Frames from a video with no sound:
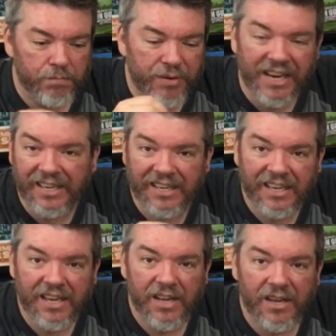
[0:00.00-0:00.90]
pick
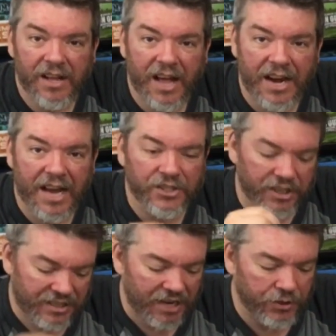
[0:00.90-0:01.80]
an action,
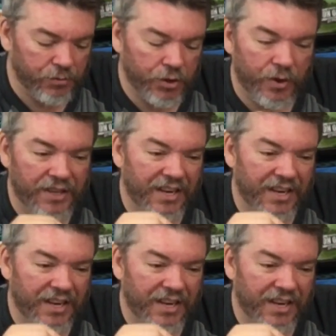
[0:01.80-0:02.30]
attach them to it,